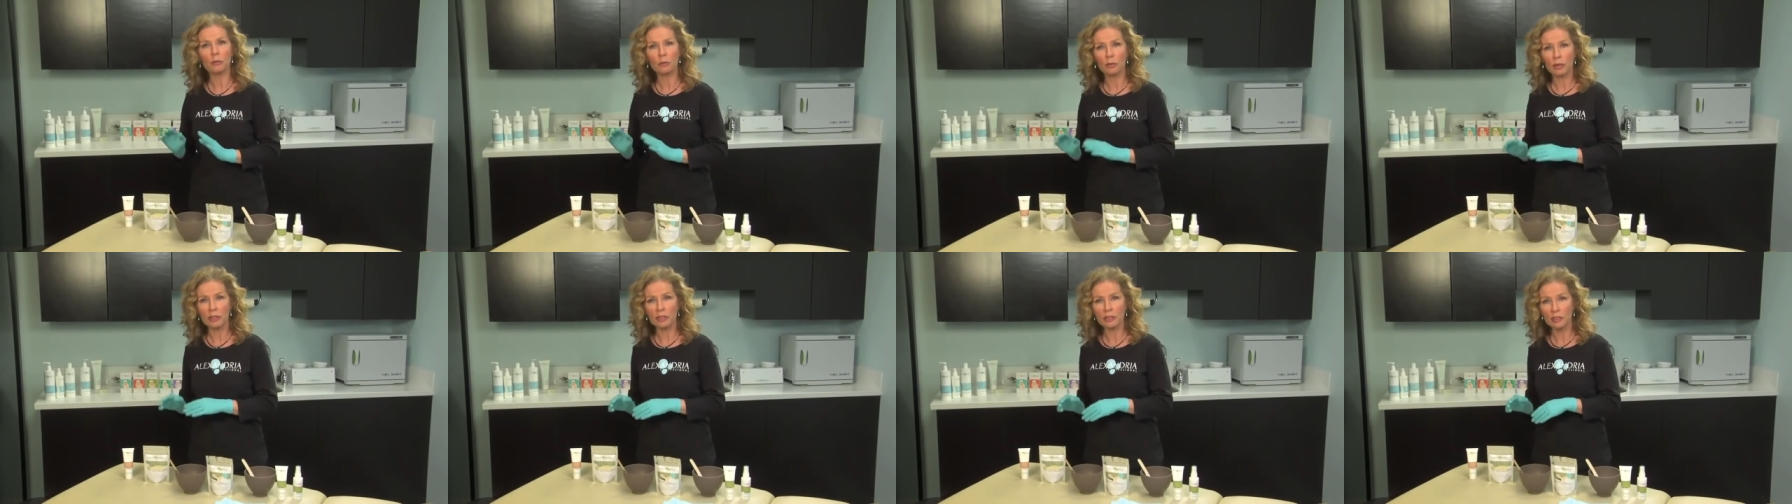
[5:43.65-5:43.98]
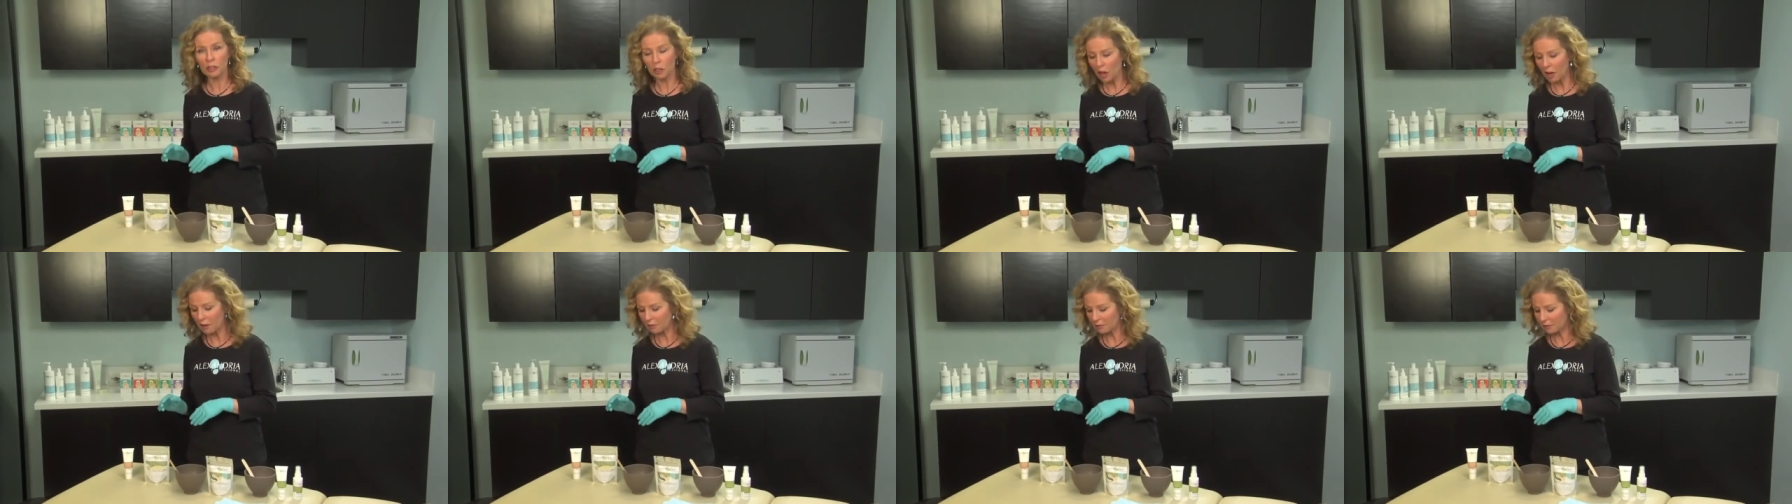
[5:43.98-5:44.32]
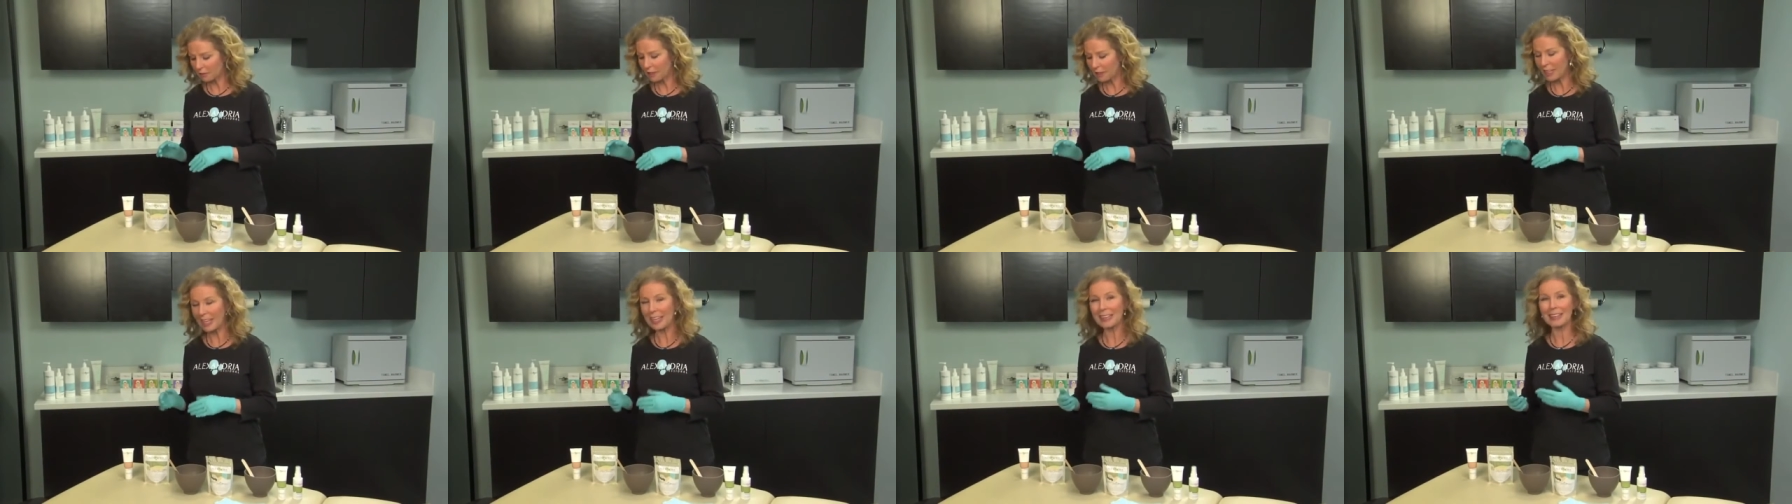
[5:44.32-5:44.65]
rinse it off
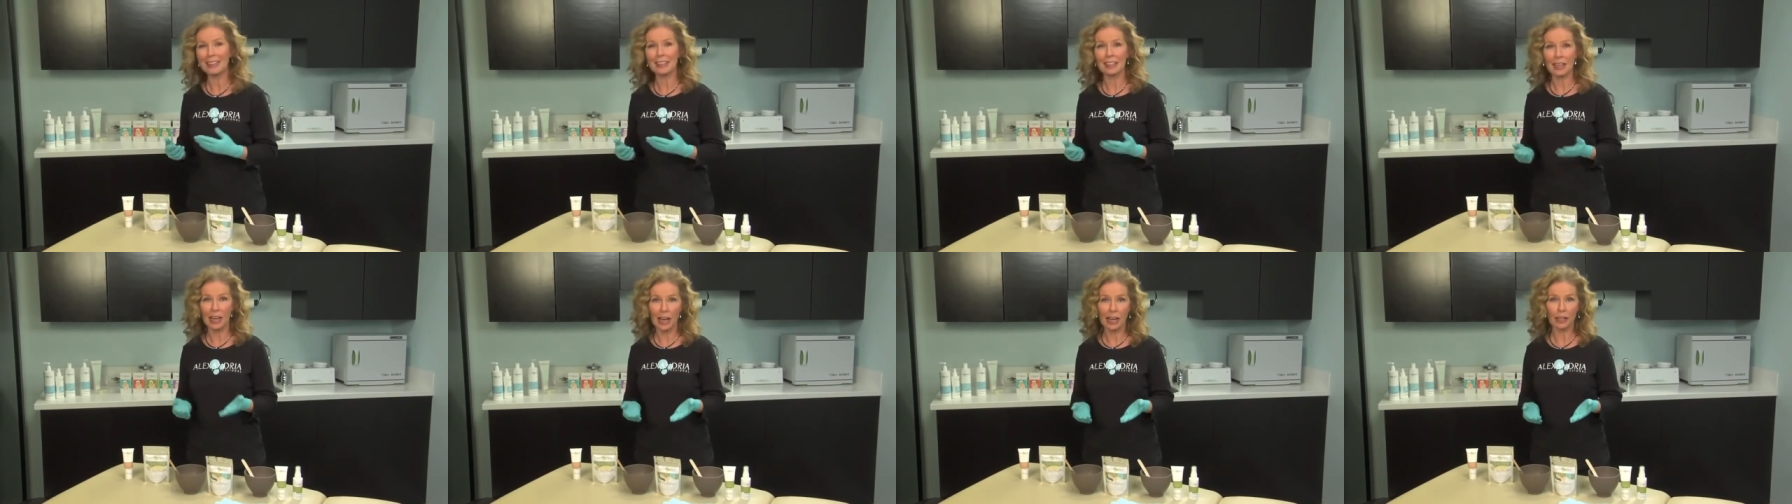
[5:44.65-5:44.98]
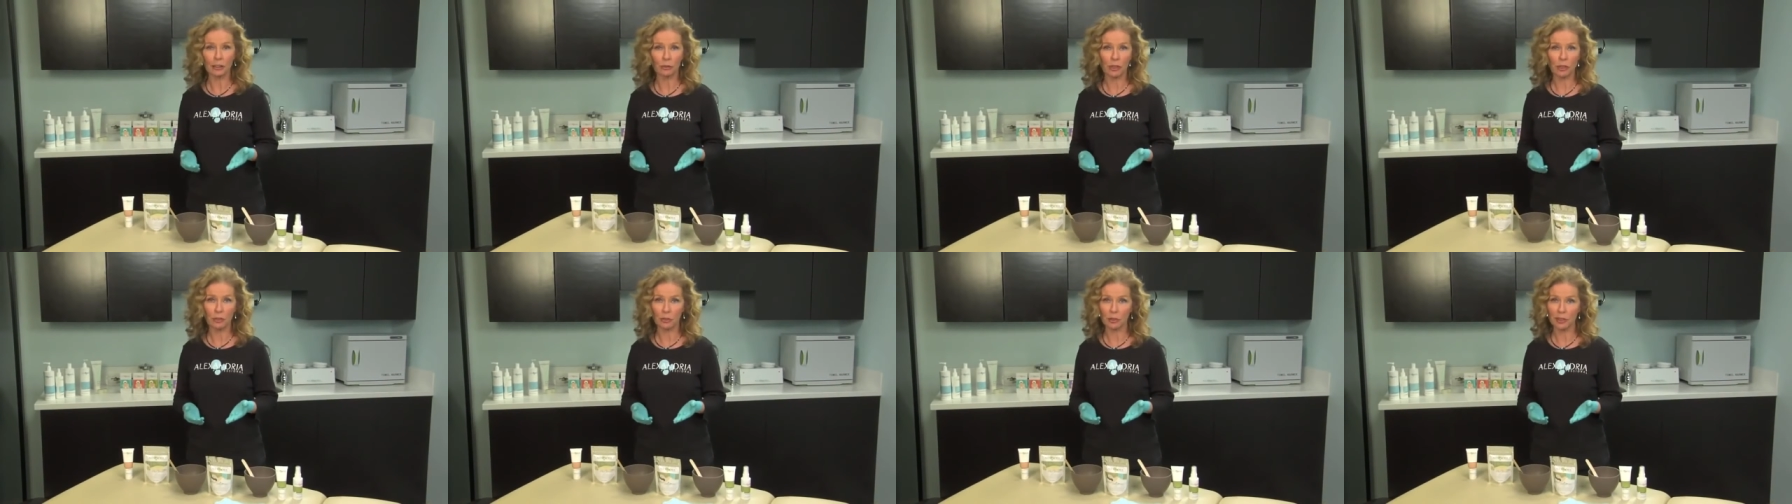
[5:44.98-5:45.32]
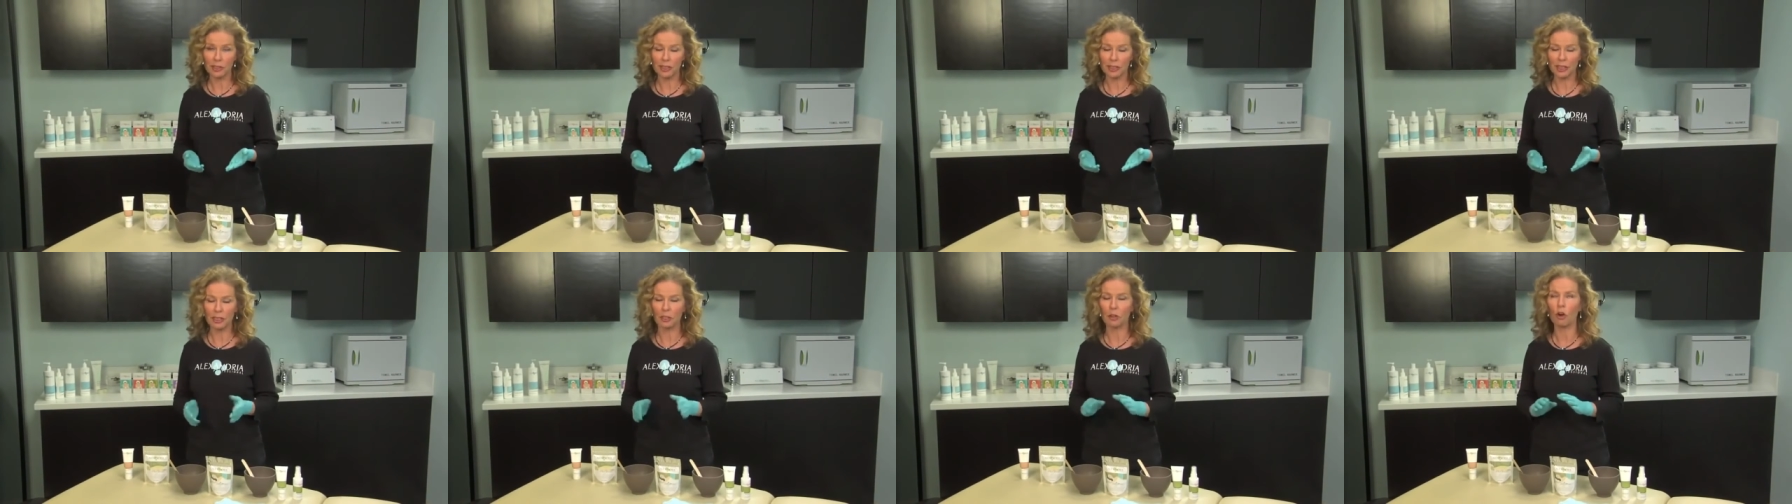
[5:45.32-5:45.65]
and then hydrate your
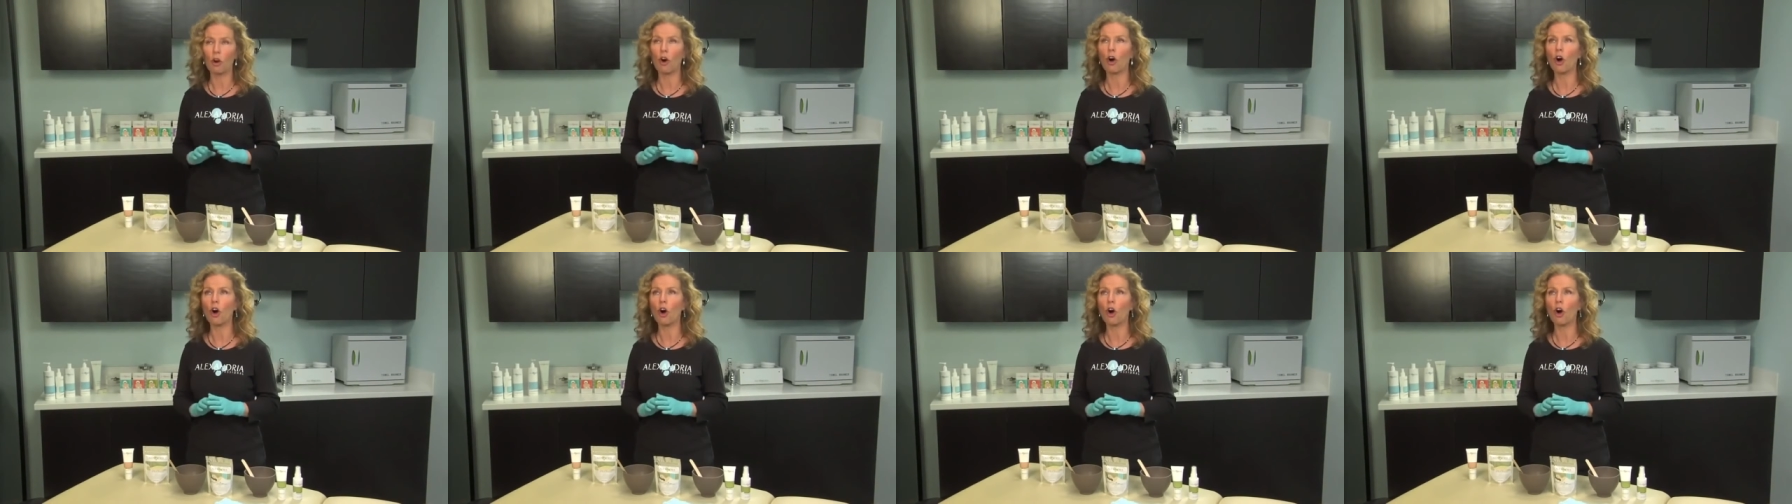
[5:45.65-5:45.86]
skin.